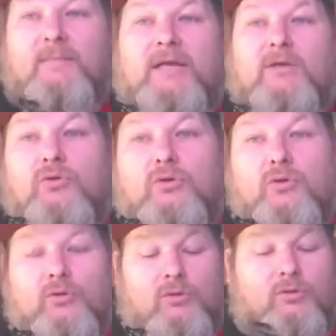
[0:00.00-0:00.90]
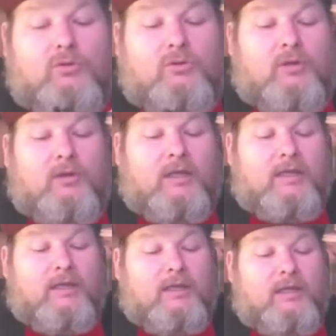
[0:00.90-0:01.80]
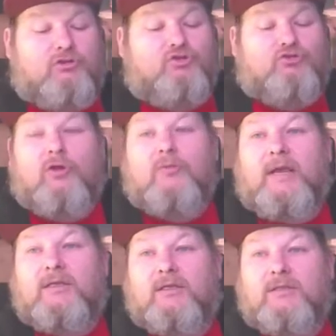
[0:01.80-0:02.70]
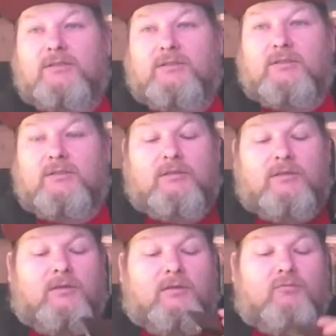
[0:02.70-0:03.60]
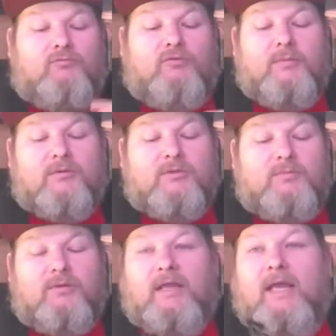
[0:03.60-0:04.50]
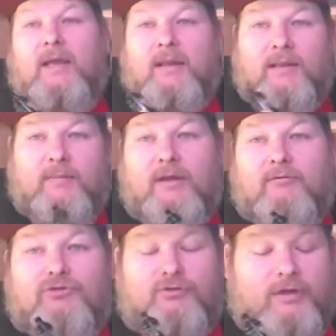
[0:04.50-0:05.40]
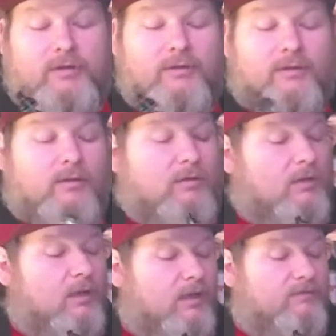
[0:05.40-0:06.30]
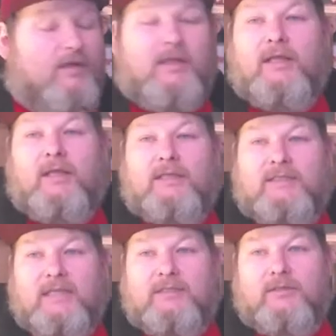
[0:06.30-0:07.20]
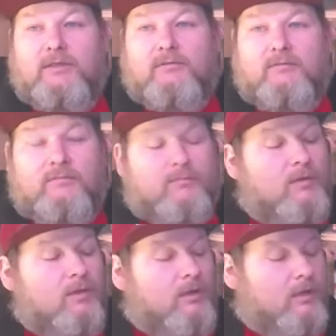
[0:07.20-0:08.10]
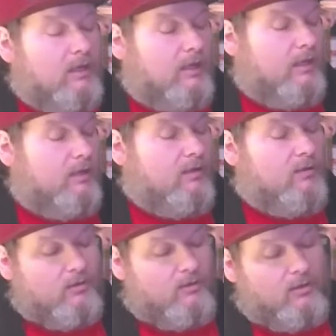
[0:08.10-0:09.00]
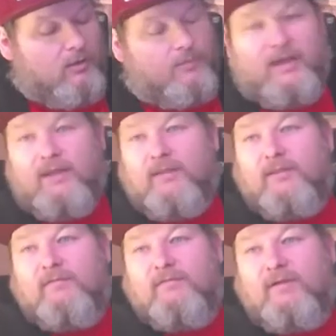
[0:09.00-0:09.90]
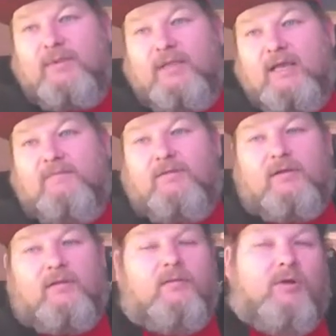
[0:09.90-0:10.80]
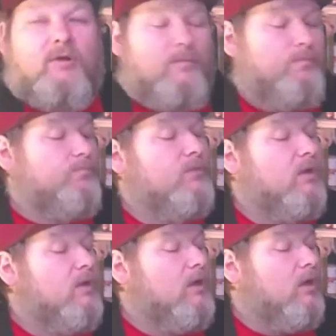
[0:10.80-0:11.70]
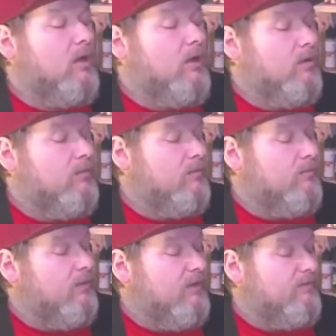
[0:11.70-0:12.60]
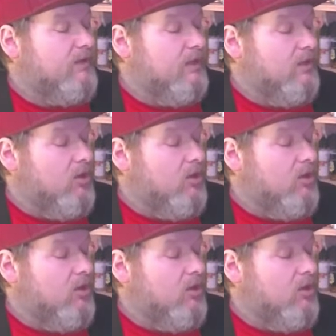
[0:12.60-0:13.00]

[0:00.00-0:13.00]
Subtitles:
back door, like strong magnets, ribbon to pull it out in the battery tray. Loving it. It's excellent. Like, a lot better than the flippy out thing on the bottom. Loving it.